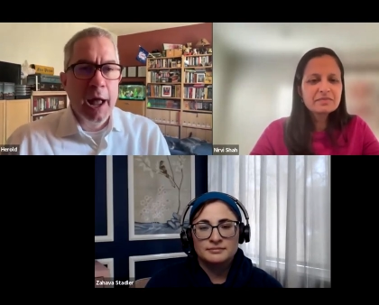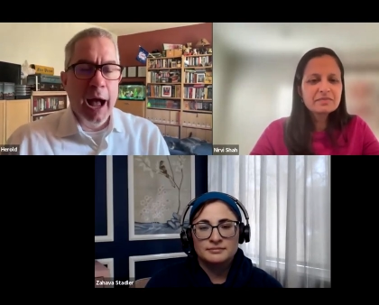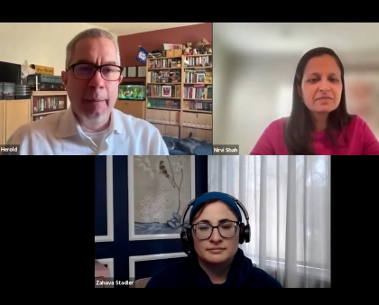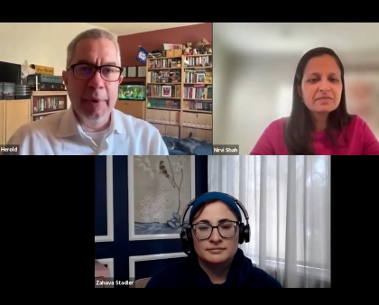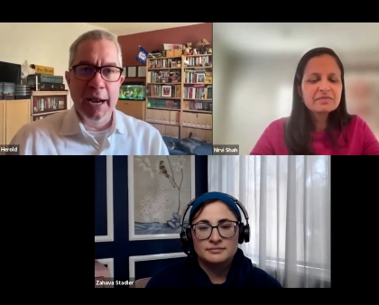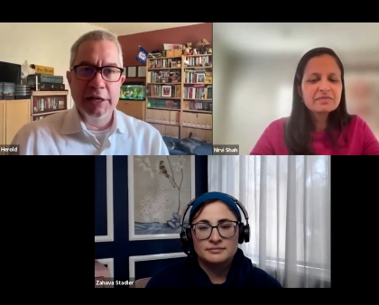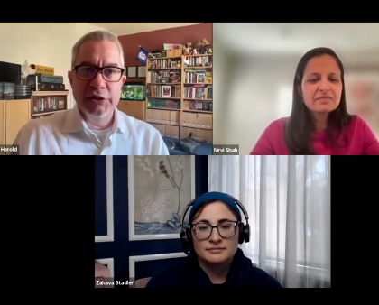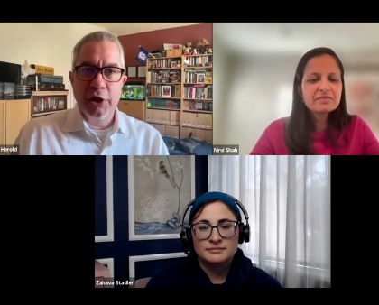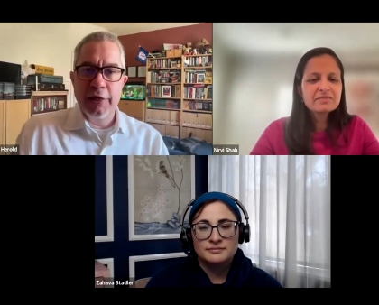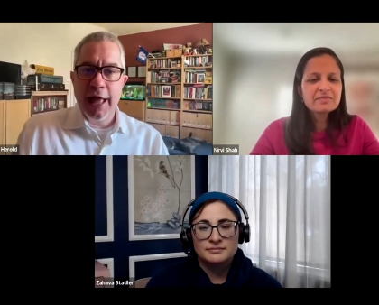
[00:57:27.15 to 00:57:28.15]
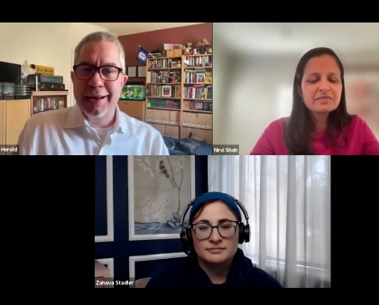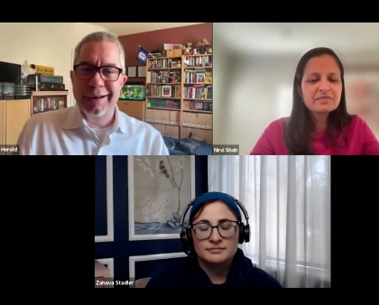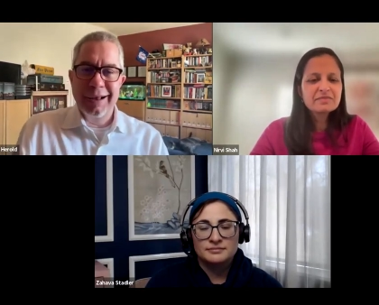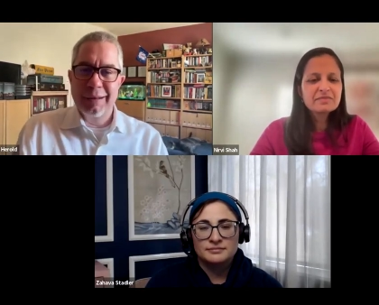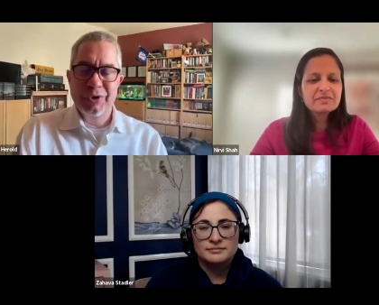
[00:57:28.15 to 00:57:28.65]
Speaker 1: Um, and I saw that in a
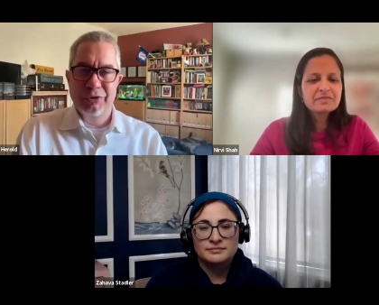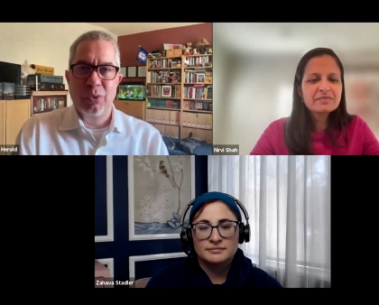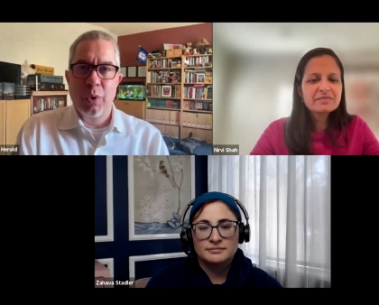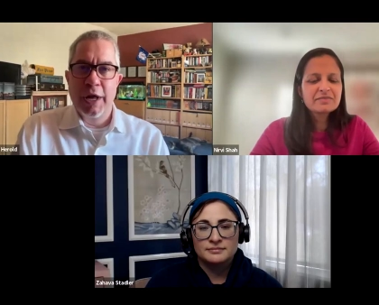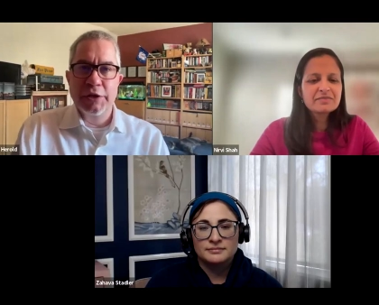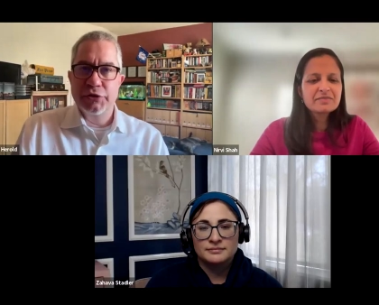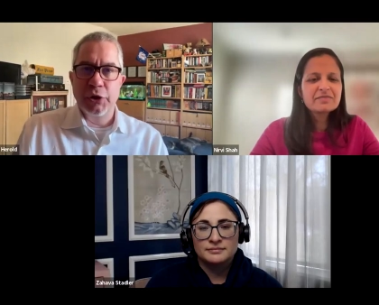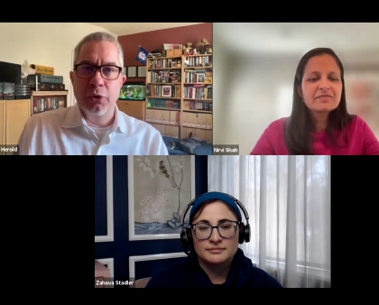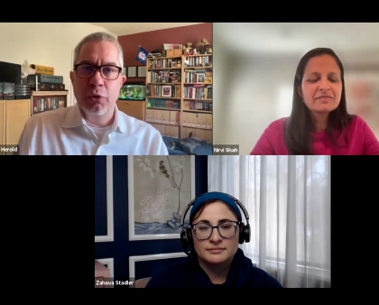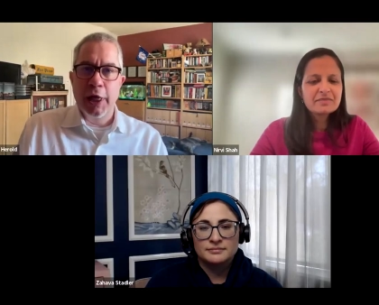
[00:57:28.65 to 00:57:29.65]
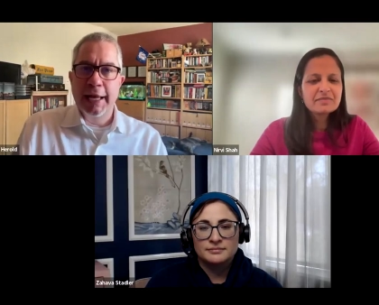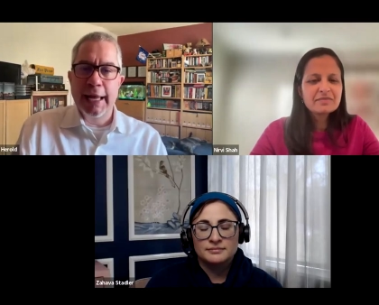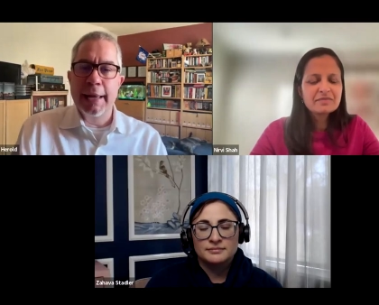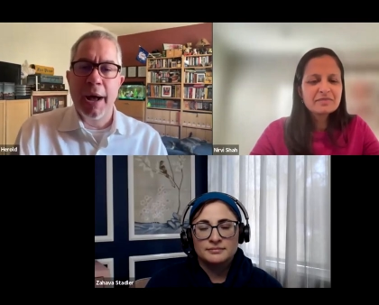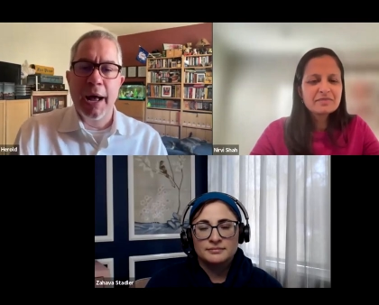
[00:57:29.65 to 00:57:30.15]
couple different ways. So like
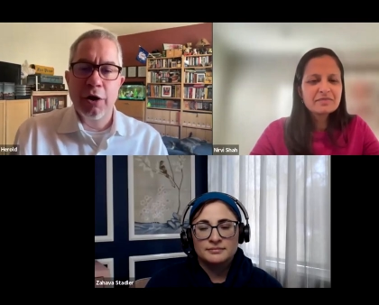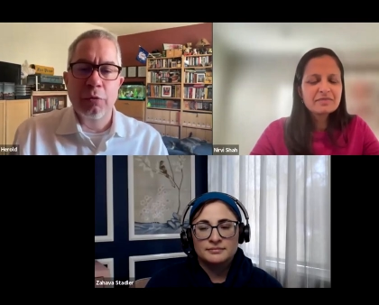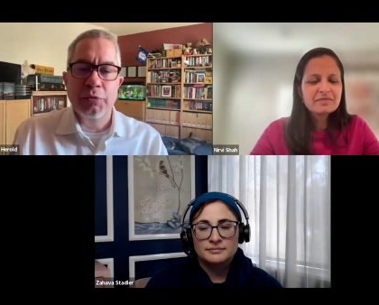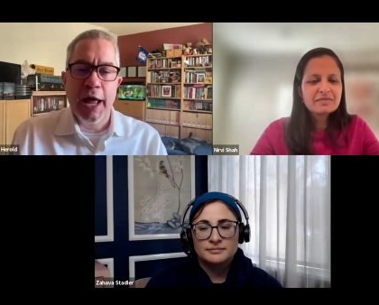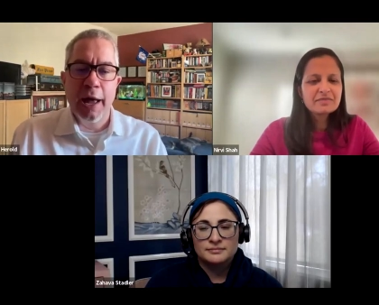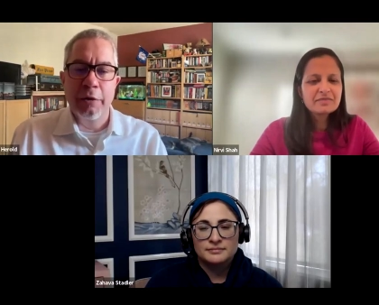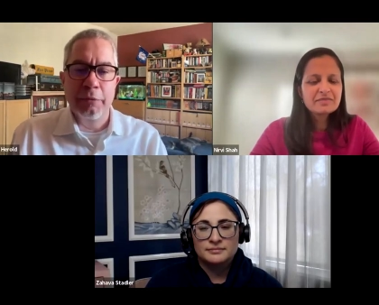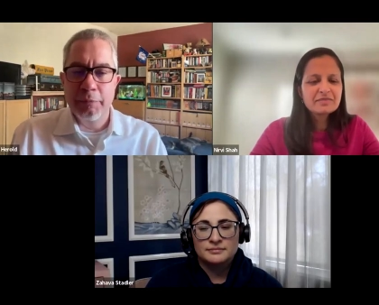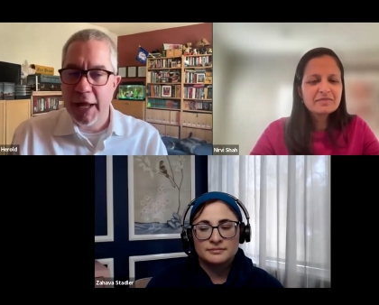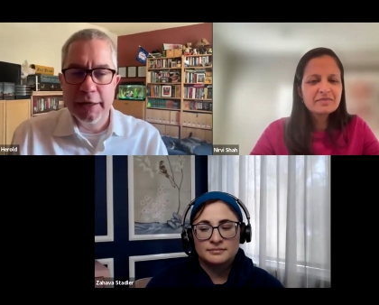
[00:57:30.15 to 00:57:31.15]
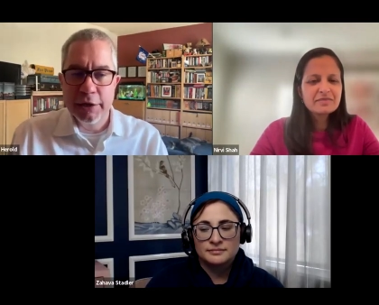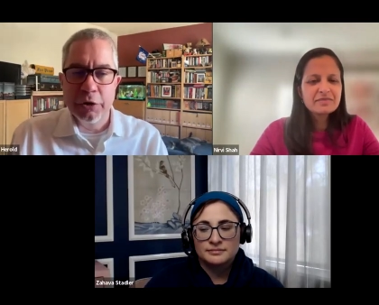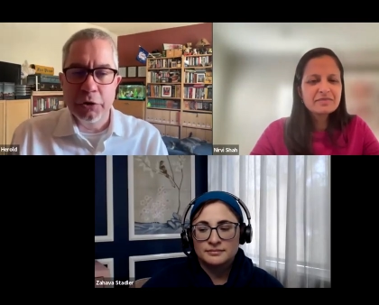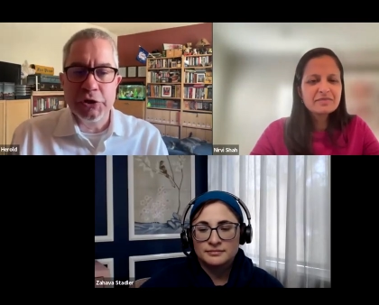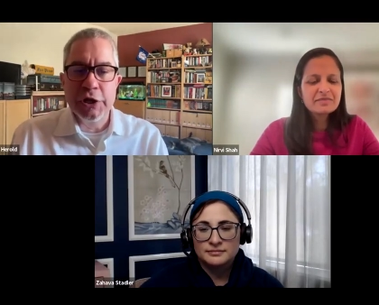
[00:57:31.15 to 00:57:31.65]
in my hometown, Penn
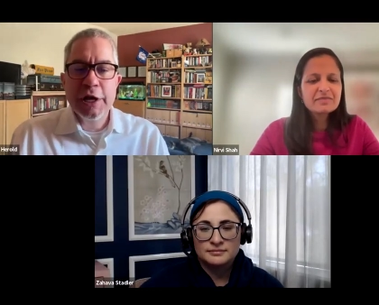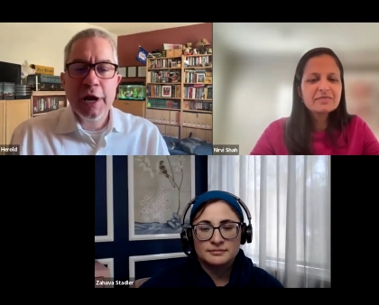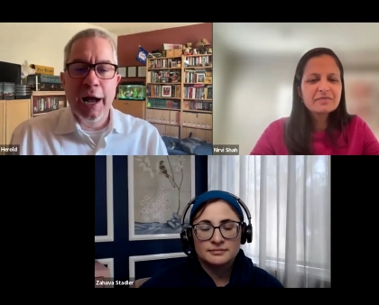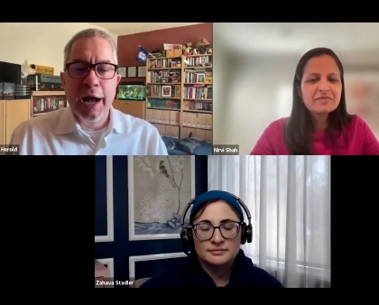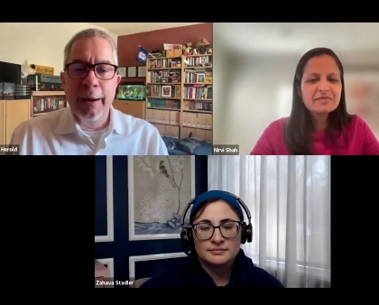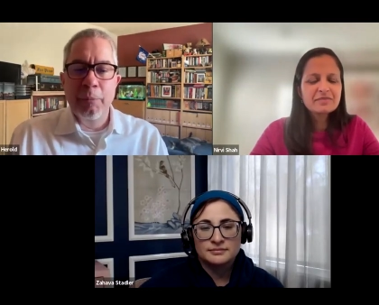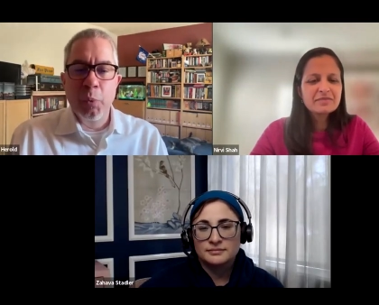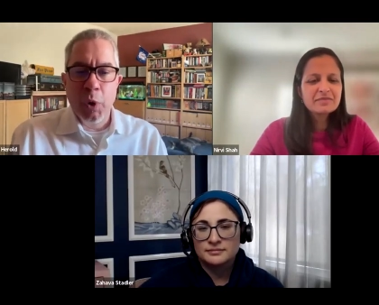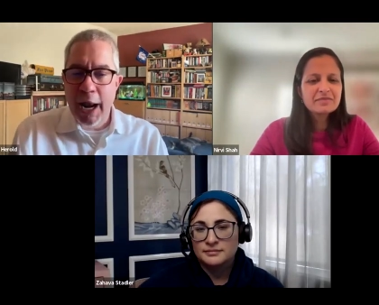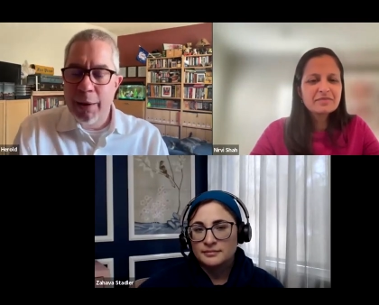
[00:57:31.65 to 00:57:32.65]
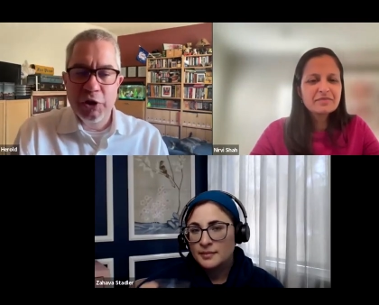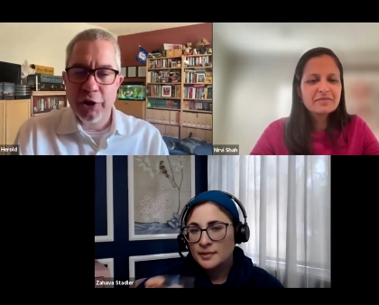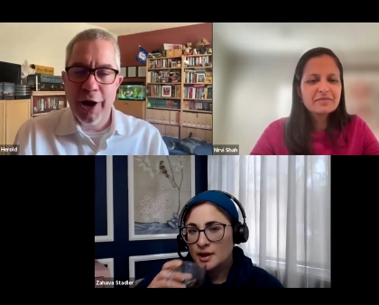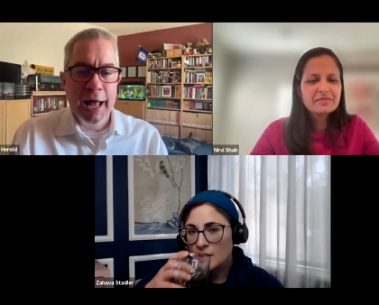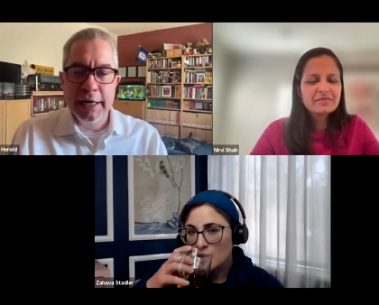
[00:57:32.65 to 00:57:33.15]
Hills, um, when I went
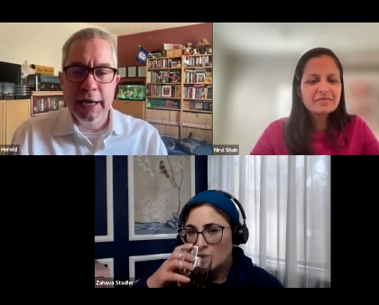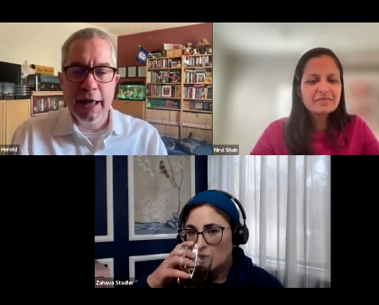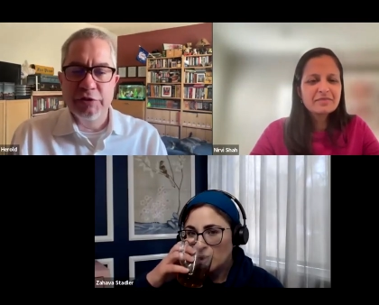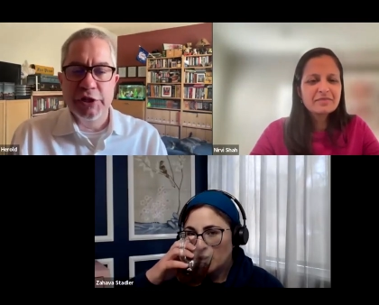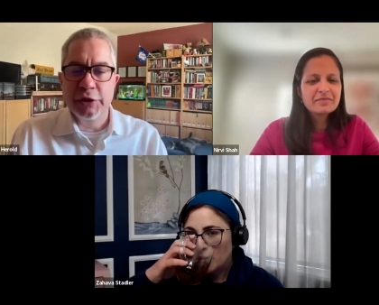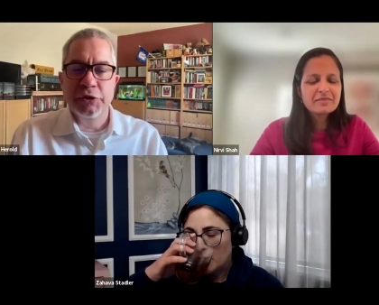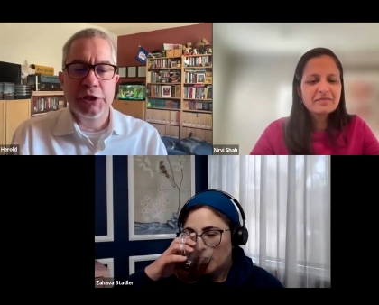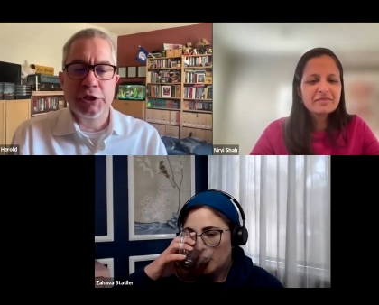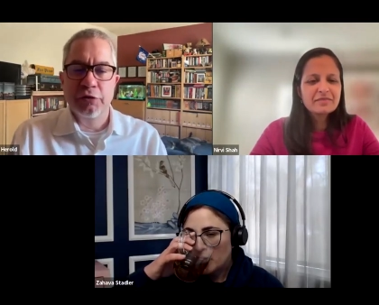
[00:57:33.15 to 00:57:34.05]
there, I didn't have a single teacher